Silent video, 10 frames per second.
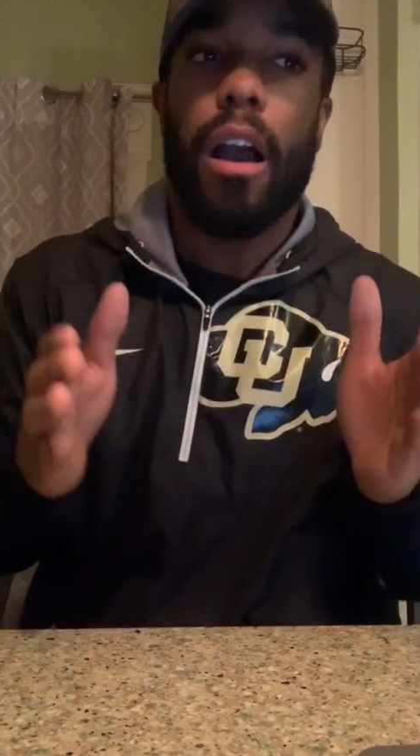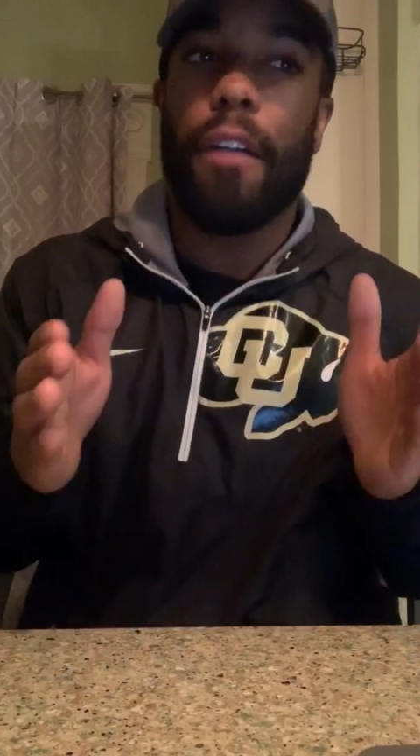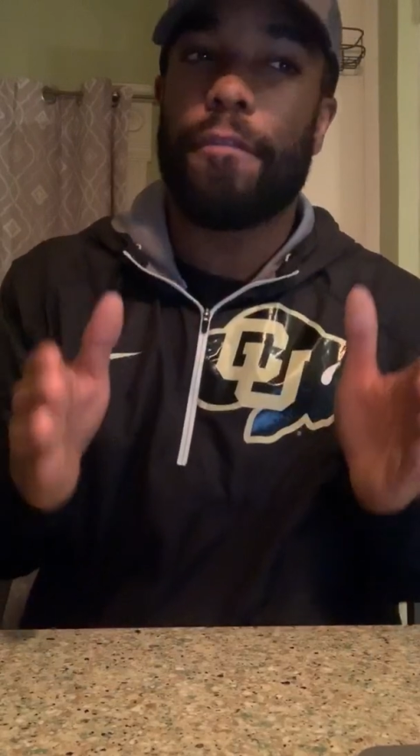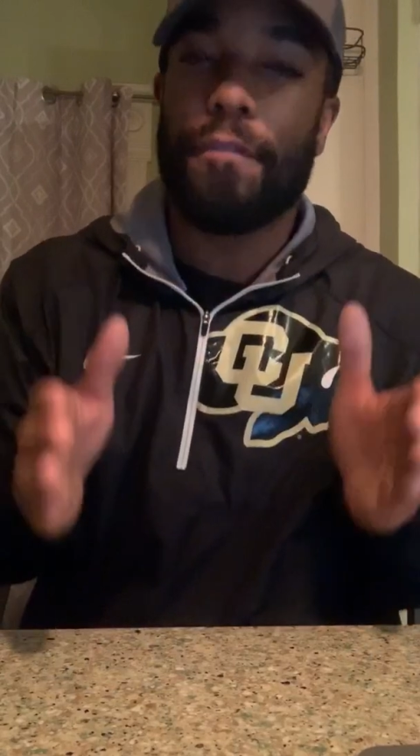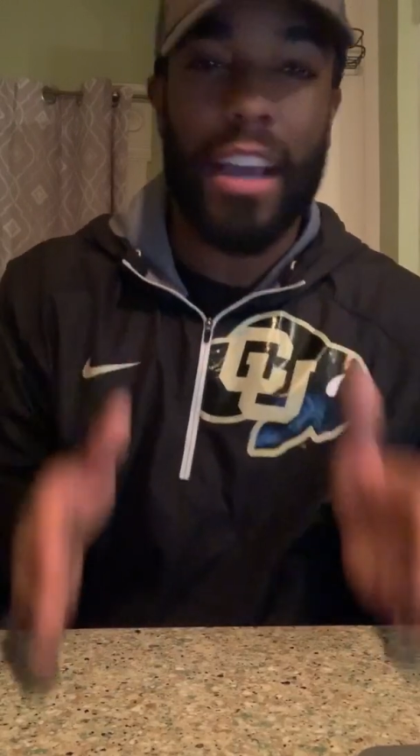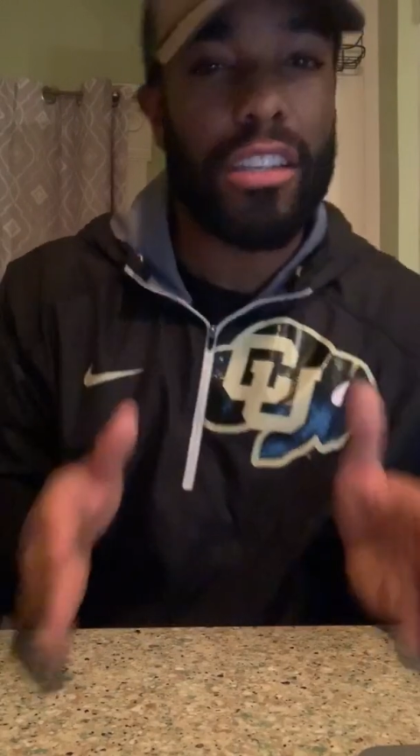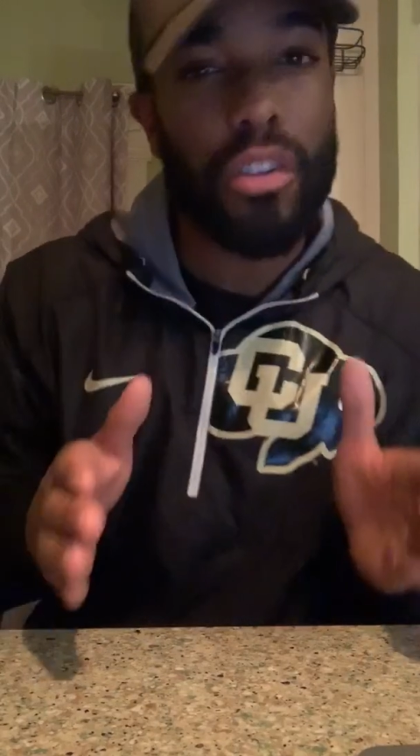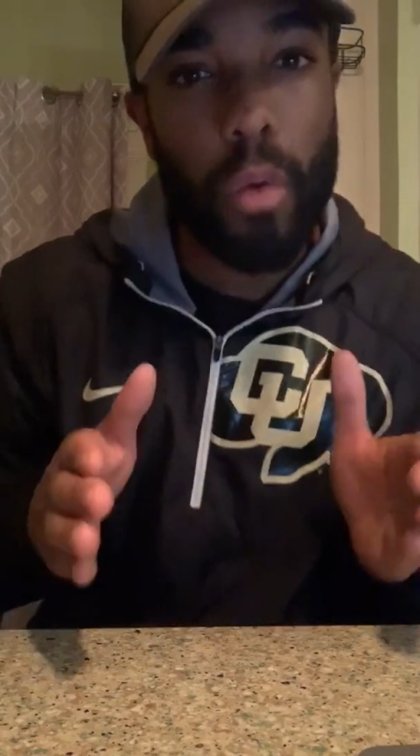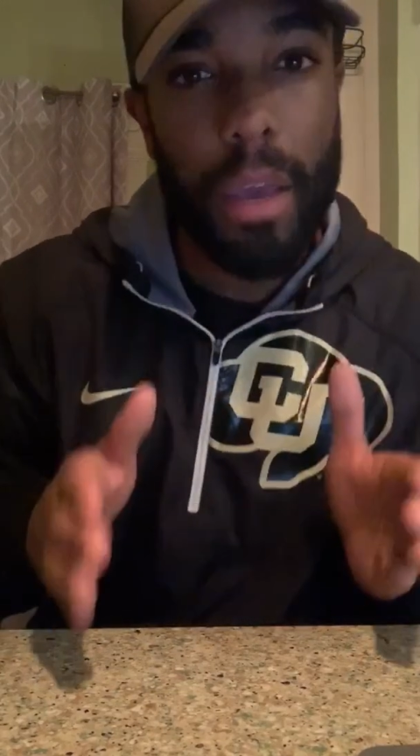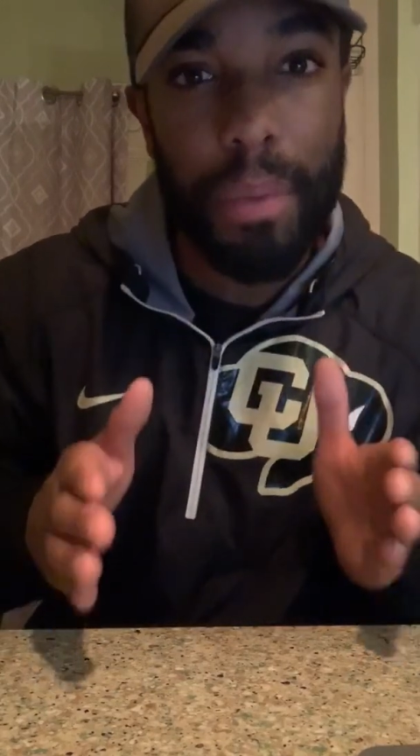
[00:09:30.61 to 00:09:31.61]
affects
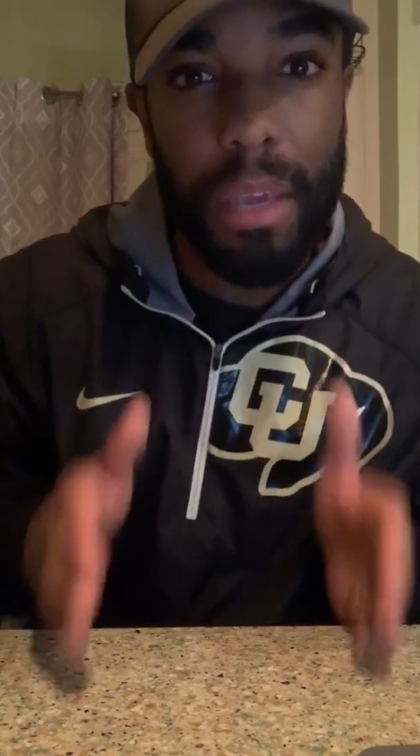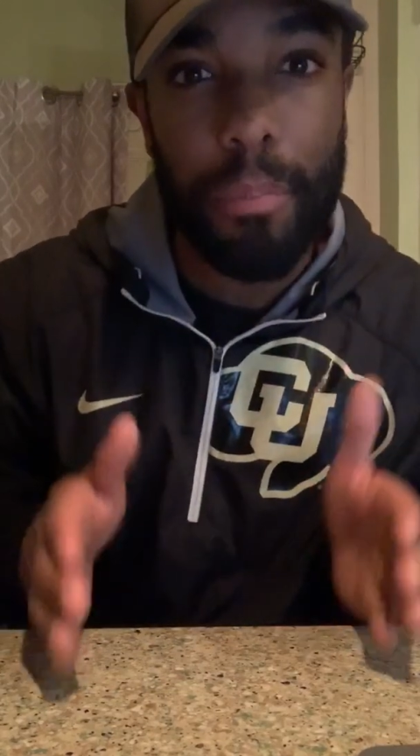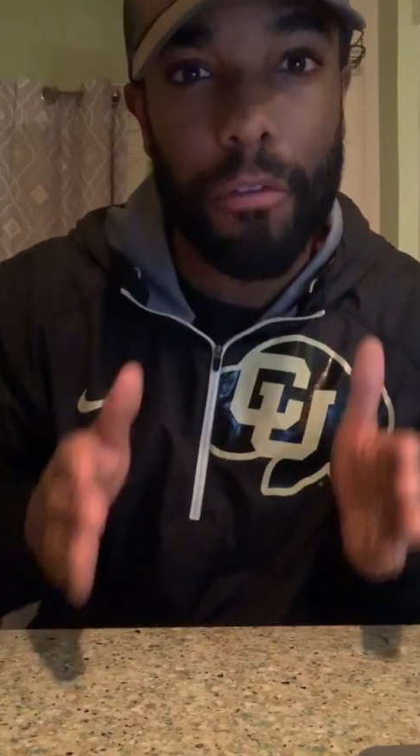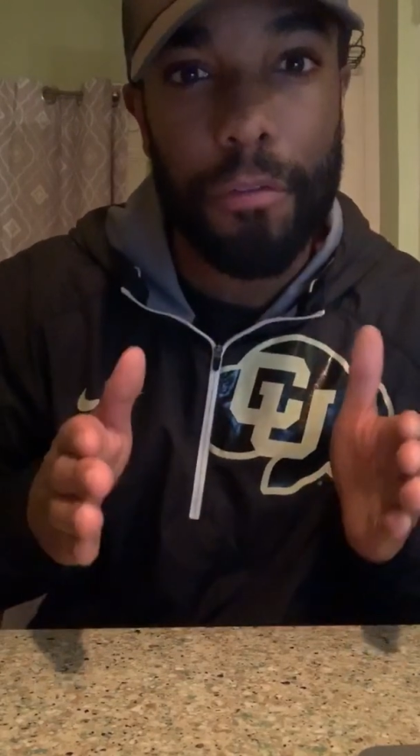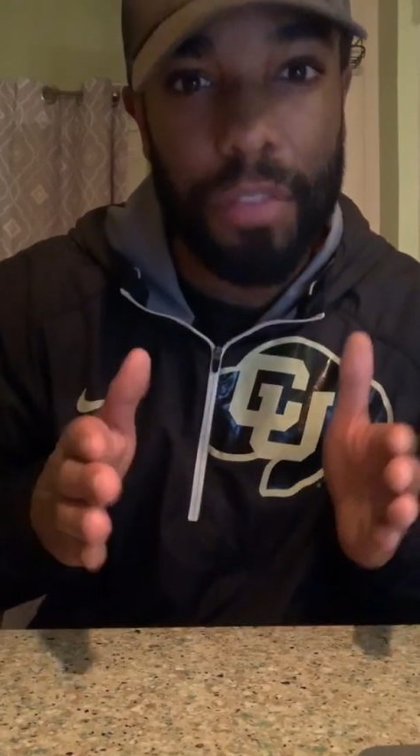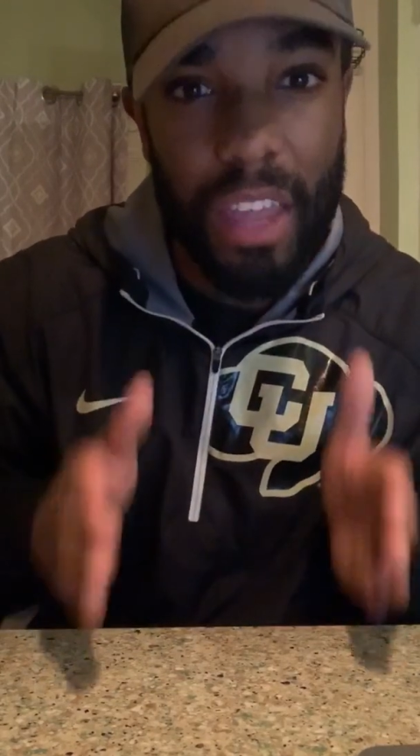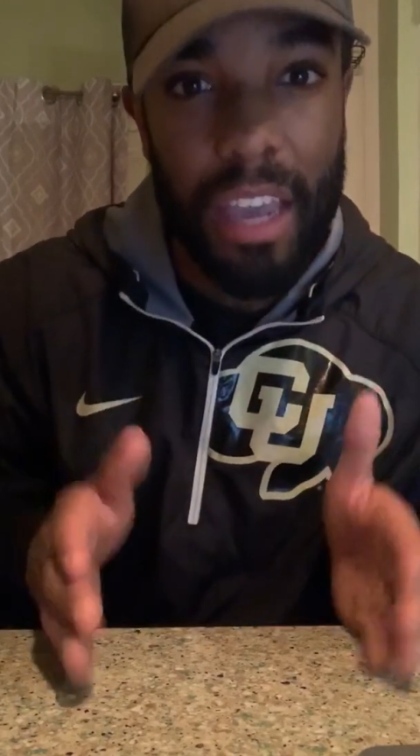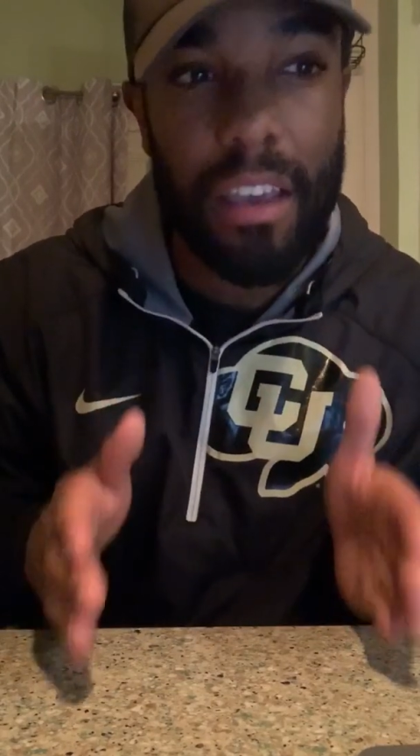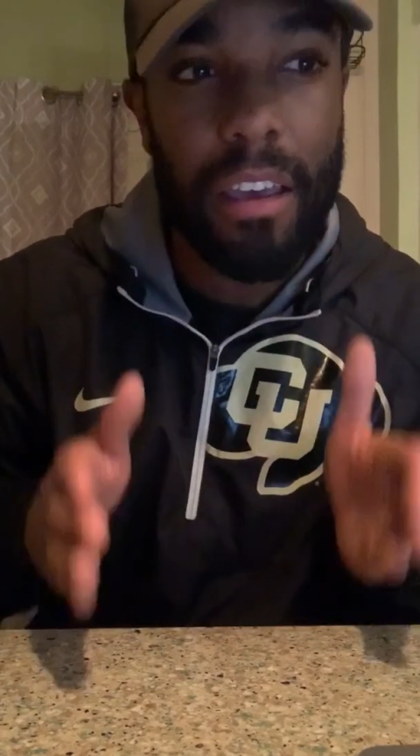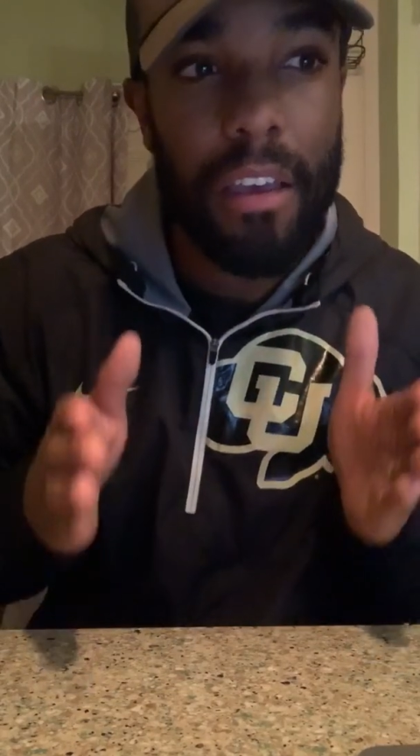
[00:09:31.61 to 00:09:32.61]
the way people
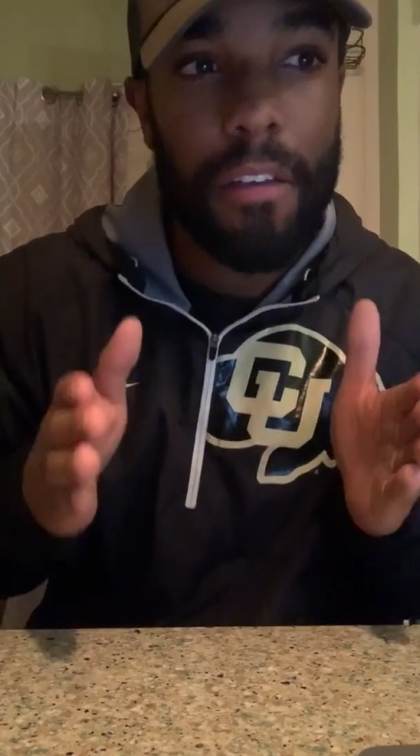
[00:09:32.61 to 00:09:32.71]
think,